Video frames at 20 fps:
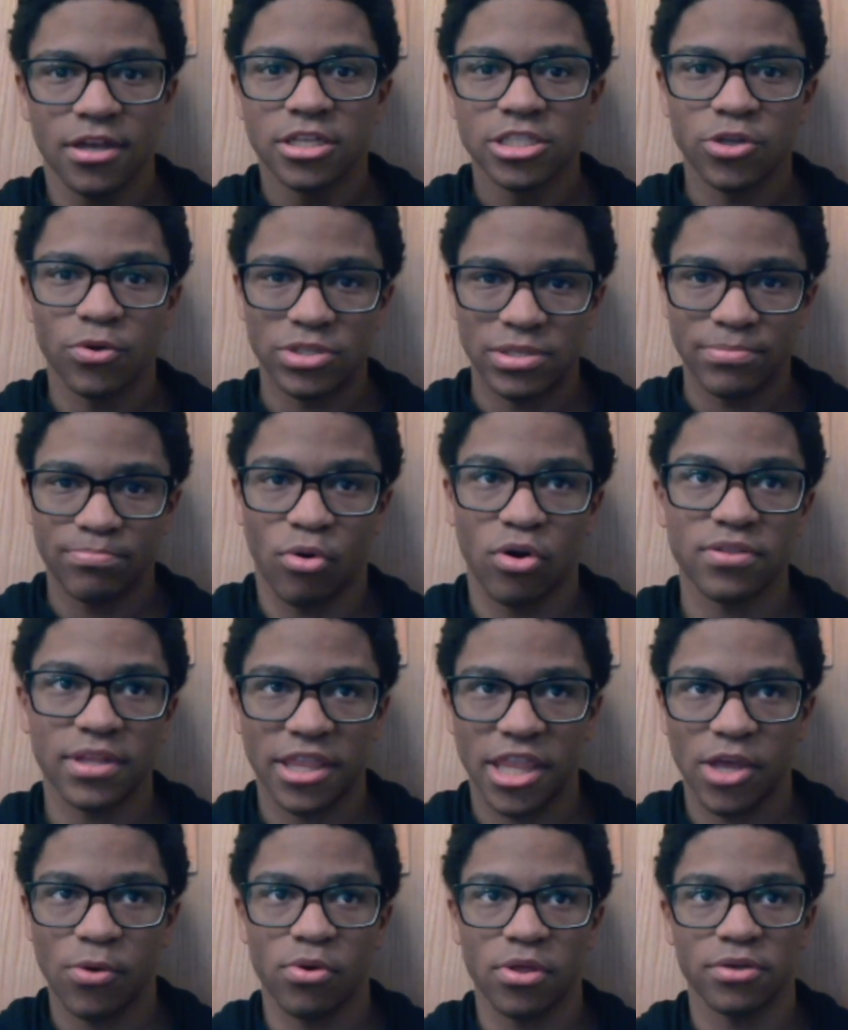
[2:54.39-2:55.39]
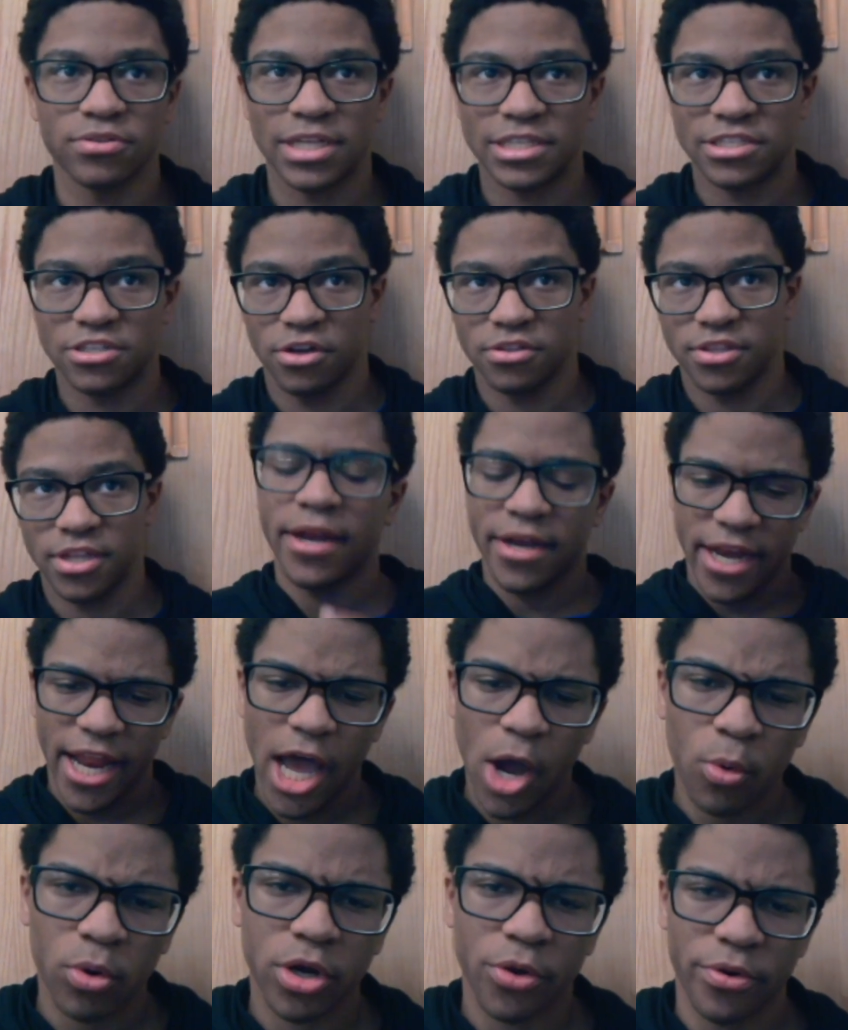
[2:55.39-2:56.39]
So it's important that they wear those. That's a good thing.
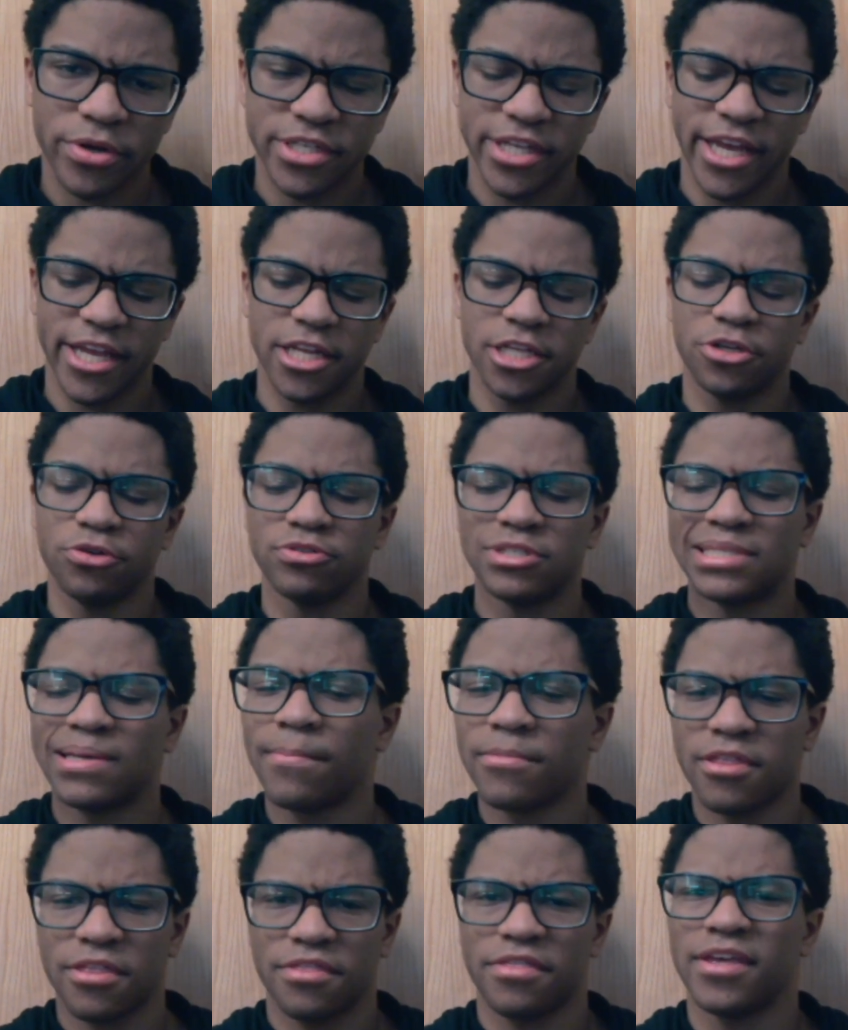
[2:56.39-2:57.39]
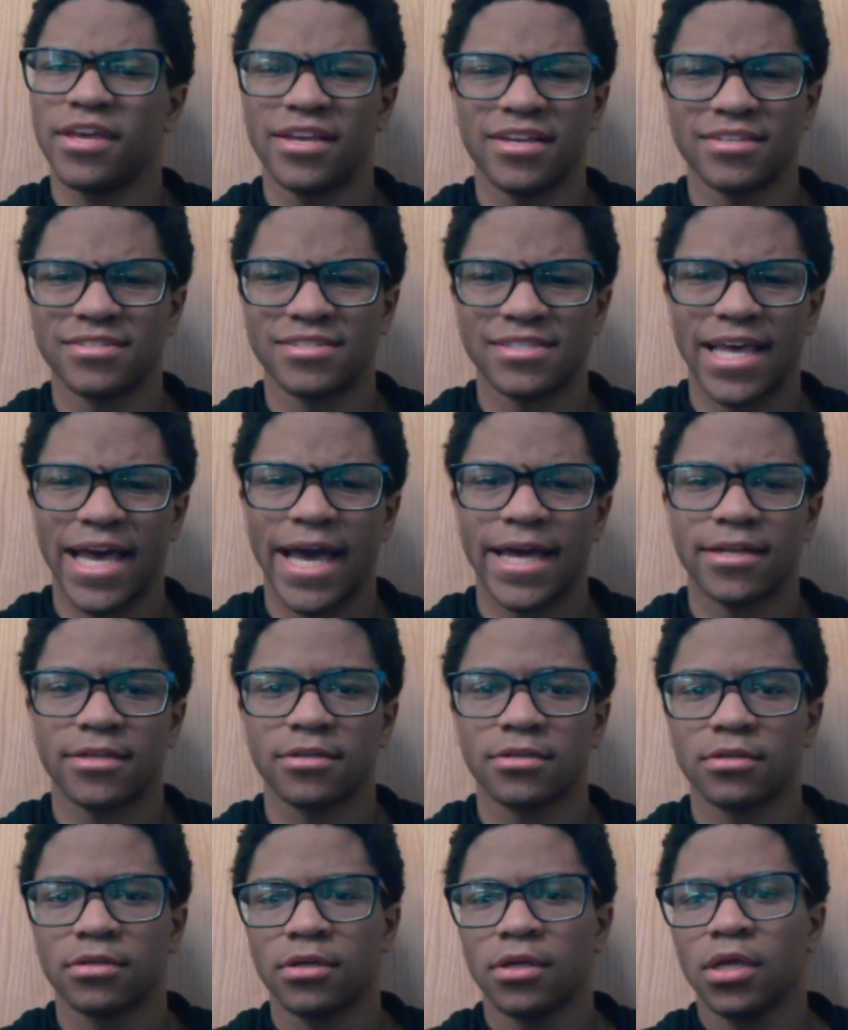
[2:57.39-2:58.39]
Now we're going to get into some of the things that
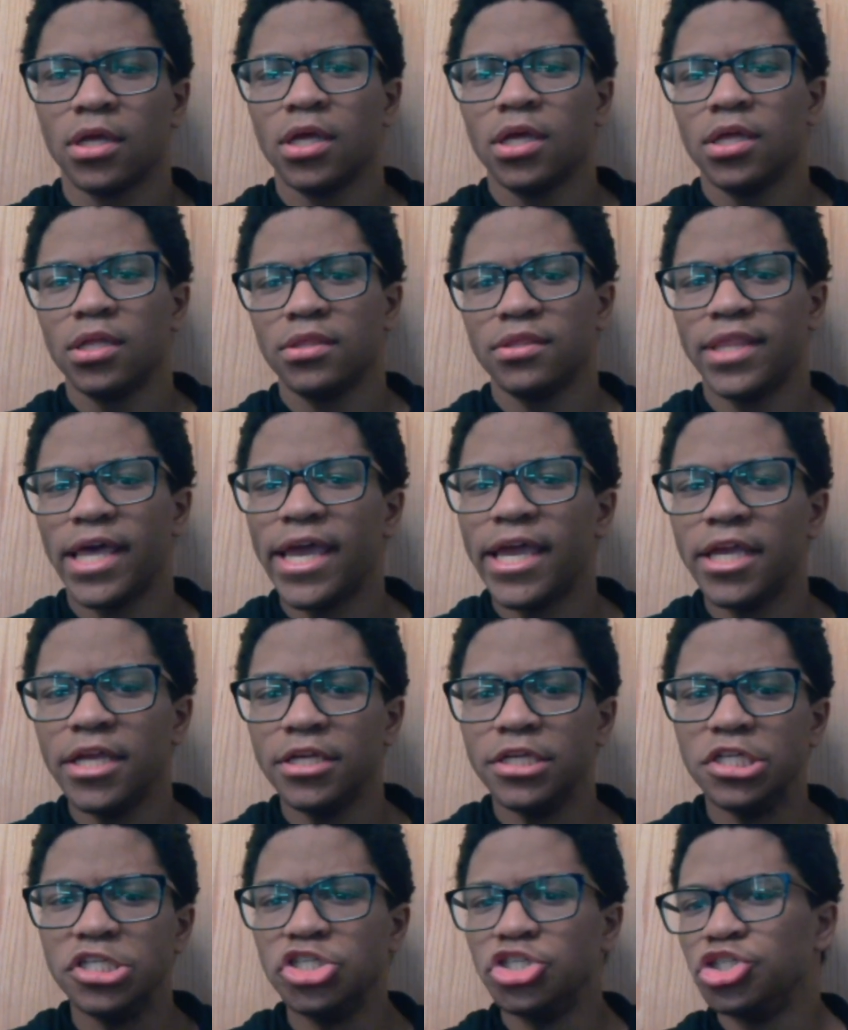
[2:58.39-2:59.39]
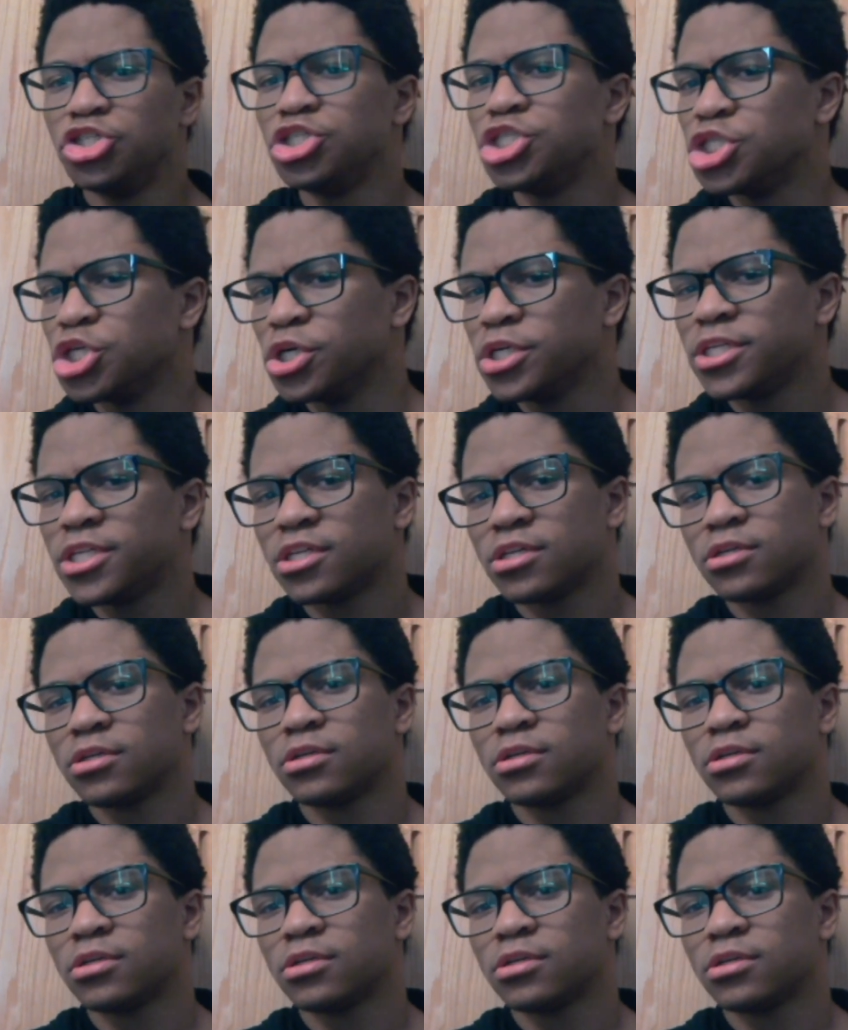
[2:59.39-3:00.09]
they should,